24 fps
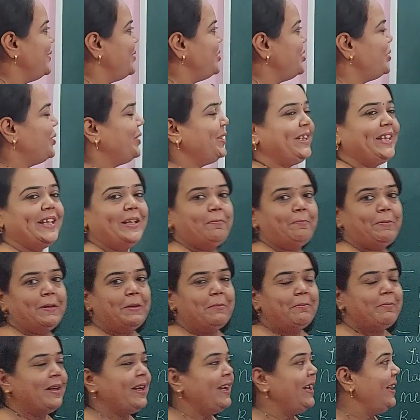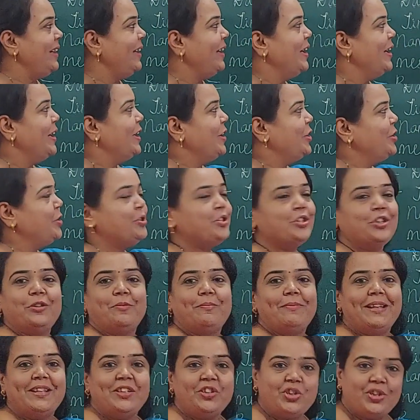should keep in mind? You should
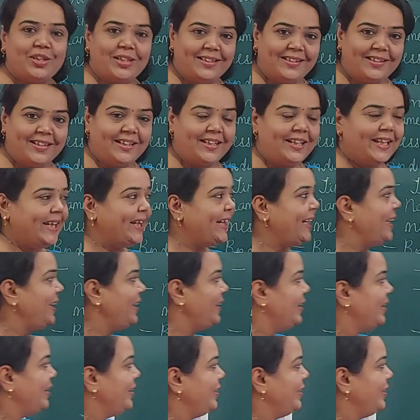mention the date.